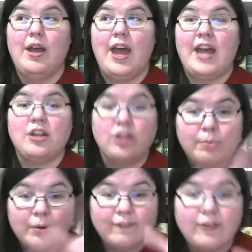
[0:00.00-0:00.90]
And The
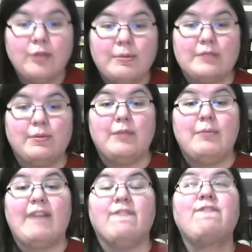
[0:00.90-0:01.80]
Perfume is one of
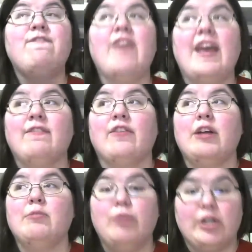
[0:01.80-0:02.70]
my
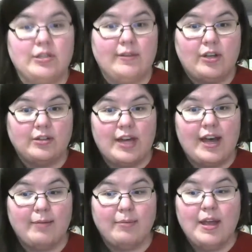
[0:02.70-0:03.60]
favorite books of all
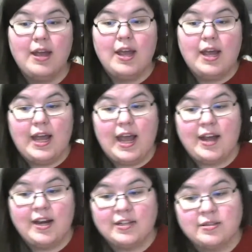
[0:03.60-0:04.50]
time.
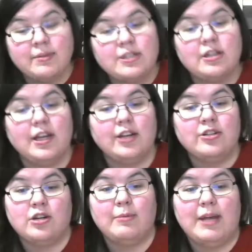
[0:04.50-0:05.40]
And it's originally in
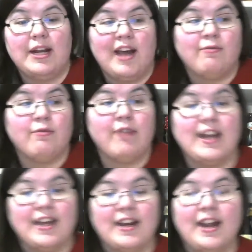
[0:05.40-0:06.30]
German. I've read
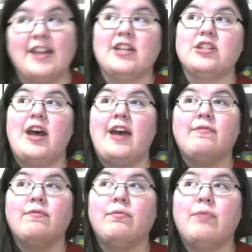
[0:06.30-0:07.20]
it in English.
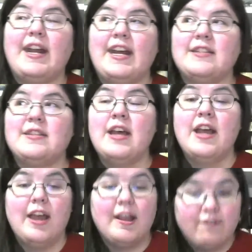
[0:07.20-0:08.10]
I've read it
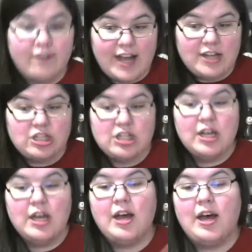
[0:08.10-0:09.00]
in French.
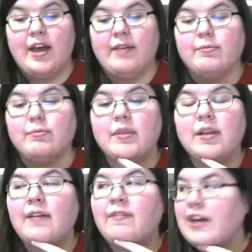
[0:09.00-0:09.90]
I'm
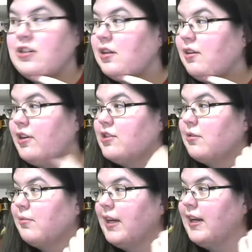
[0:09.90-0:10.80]
eventually going
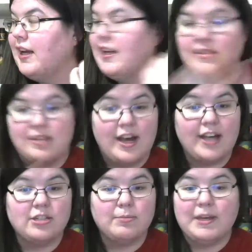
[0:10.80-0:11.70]
to read it in
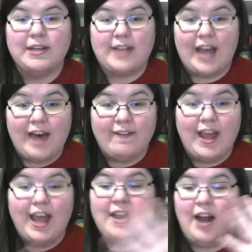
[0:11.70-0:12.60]
Dutch because I have
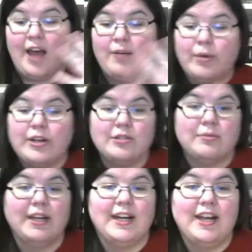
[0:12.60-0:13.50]
it, and I want to
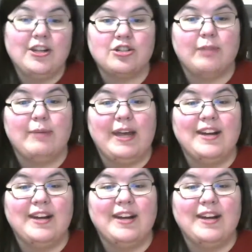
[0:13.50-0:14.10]
read it in German.